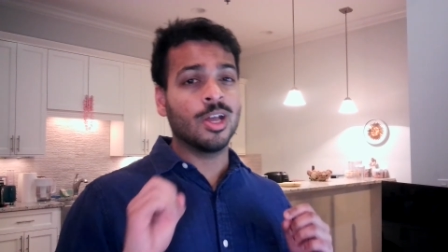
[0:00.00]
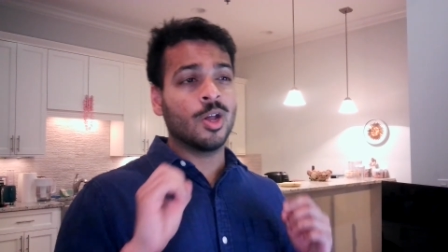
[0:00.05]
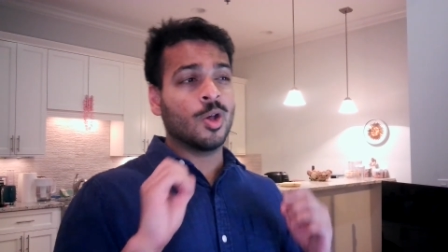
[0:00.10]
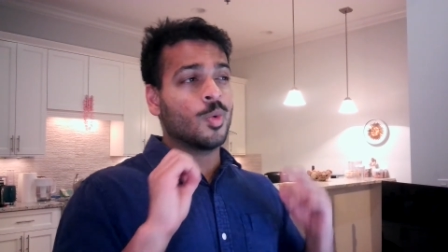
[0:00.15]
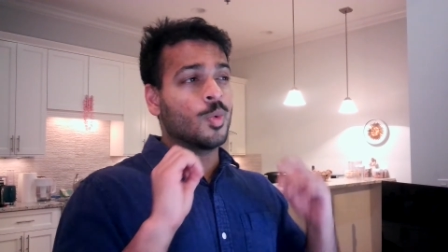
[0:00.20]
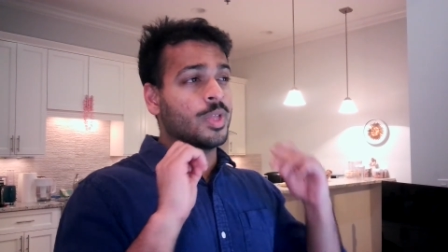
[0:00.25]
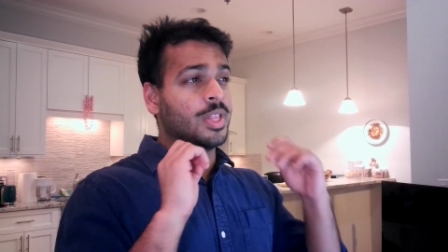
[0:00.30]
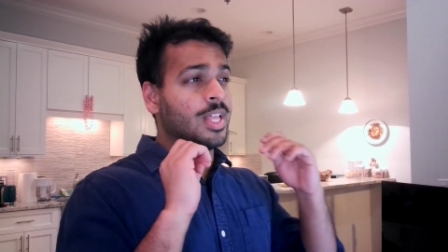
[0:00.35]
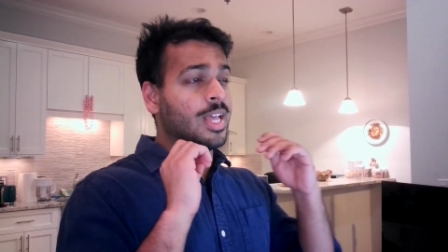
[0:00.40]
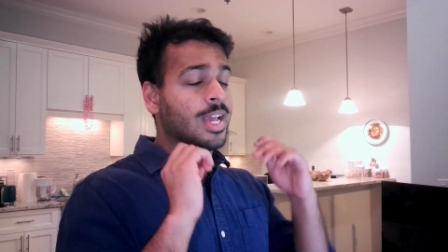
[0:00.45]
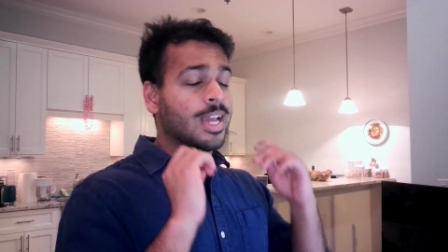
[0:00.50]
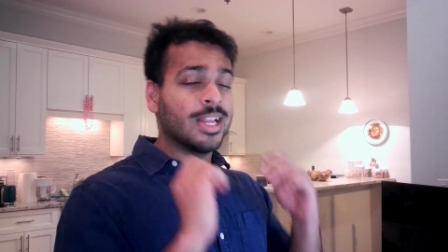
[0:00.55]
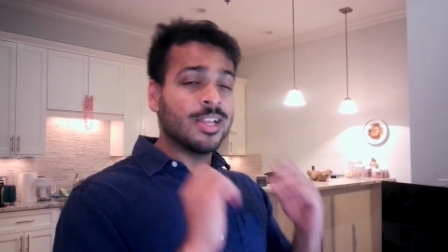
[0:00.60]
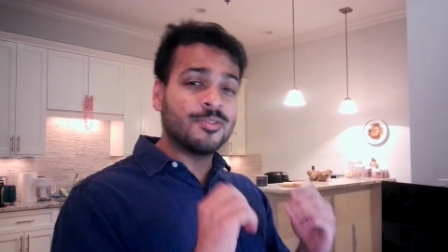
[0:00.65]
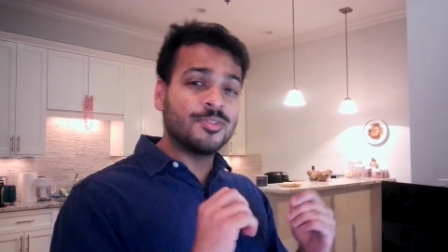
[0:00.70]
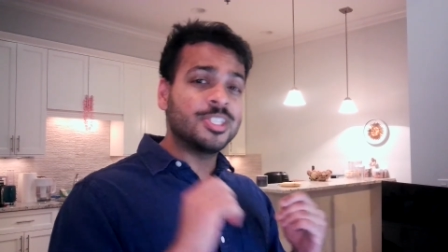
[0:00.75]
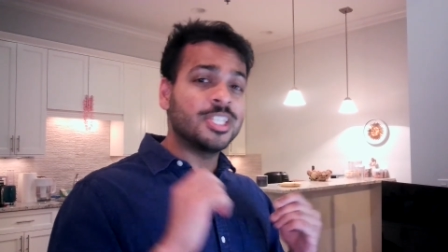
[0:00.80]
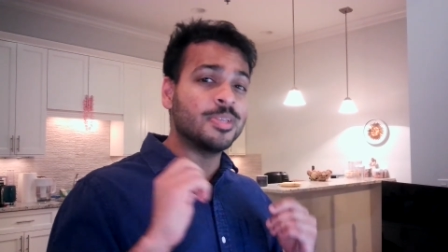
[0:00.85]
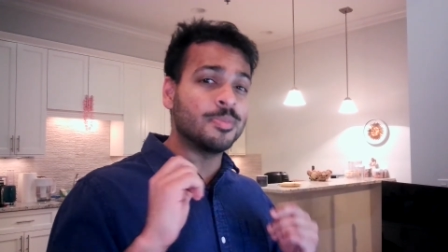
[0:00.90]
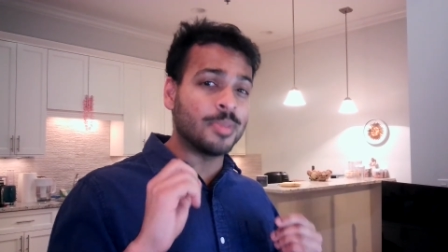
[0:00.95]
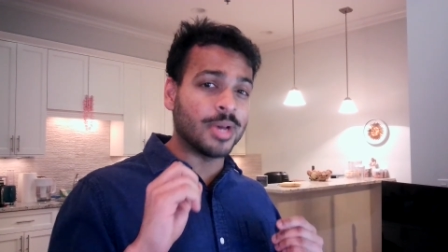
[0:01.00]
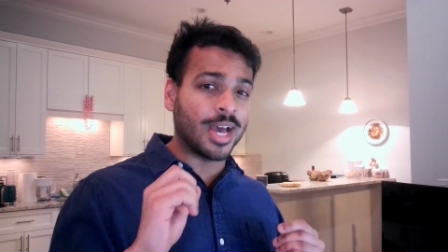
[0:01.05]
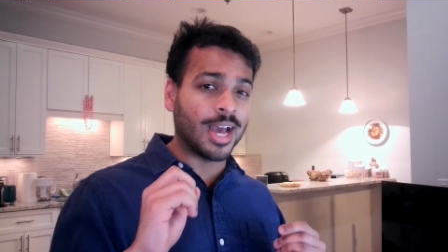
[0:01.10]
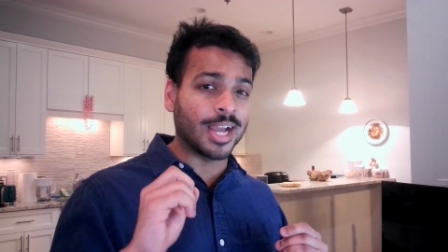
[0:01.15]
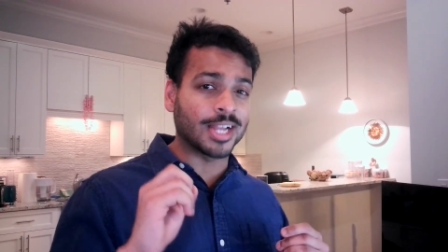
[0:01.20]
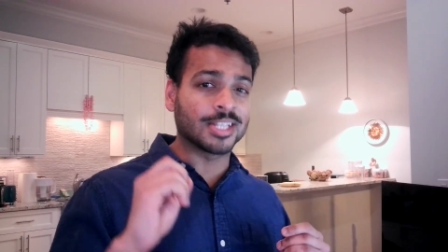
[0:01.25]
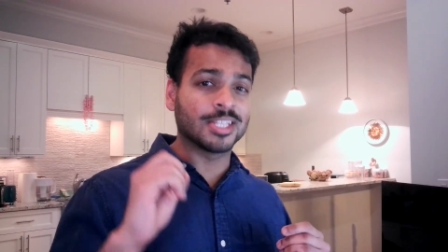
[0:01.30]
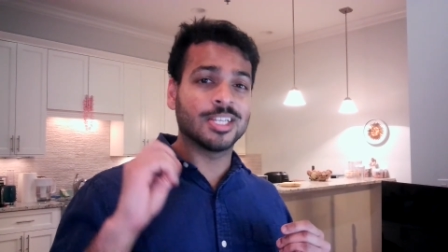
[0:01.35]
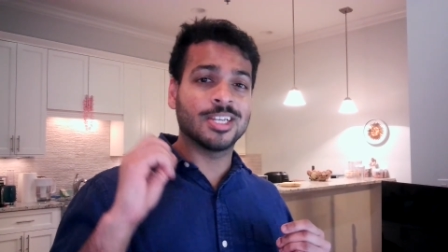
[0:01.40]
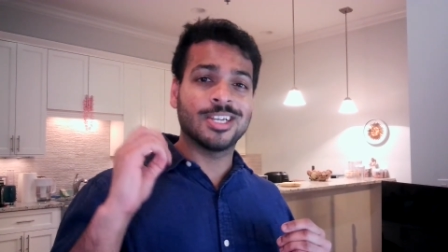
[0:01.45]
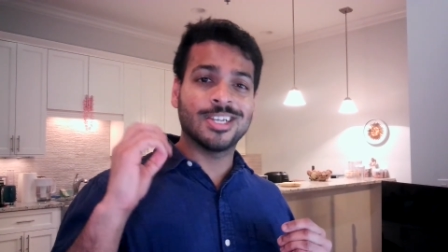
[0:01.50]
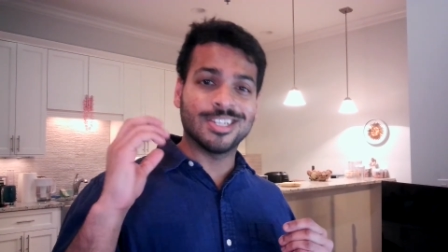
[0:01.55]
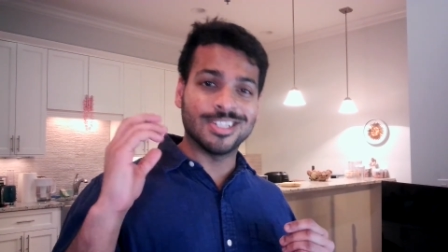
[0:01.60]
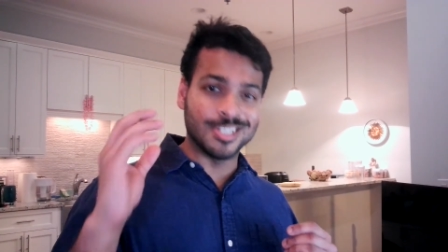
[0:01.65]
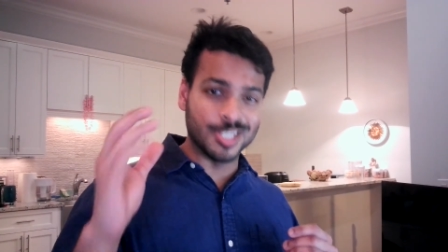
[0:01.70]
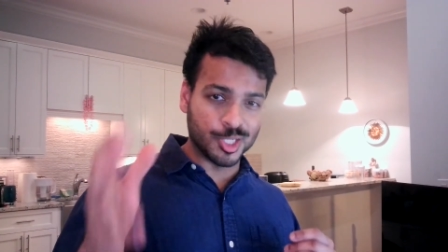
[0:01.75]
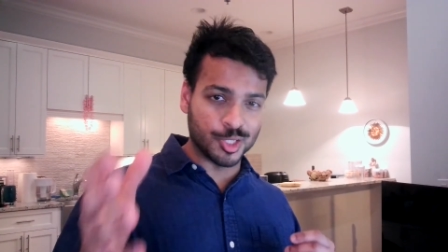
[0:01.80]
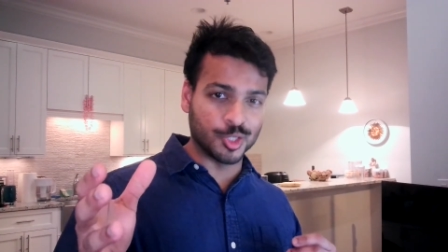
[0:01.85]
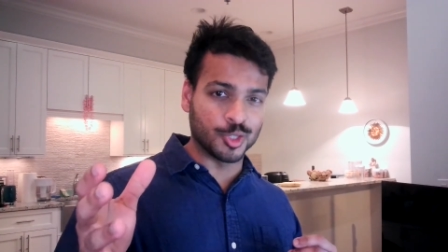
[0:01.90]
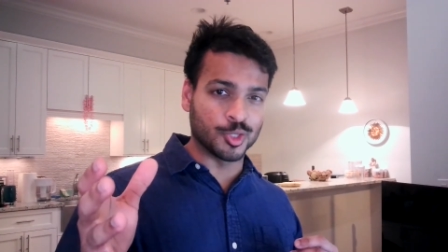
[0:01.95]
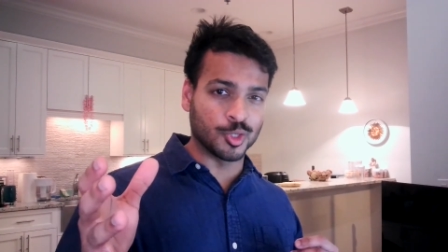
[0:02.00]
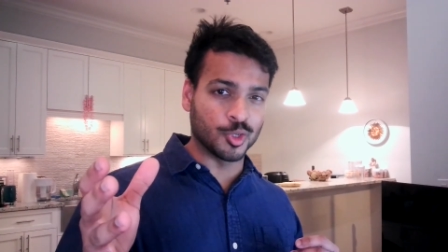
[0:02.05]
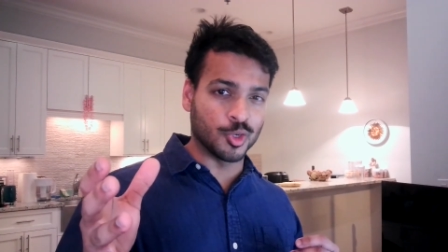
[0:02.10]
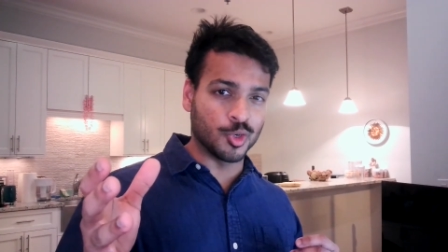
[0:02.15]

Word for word: with NFT backed digital